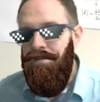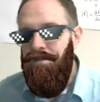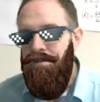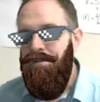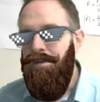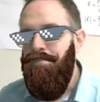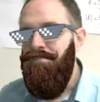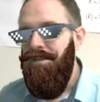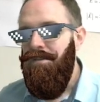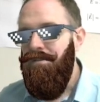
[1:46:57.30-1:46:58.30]
Okay.
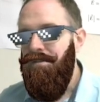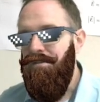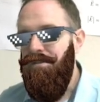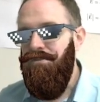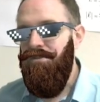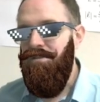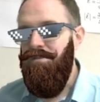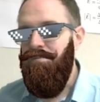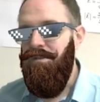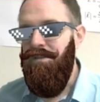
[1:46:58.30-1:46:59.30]
And this is just the
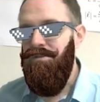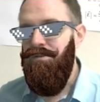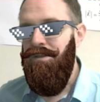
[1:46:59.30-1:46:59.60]
speed of light squared.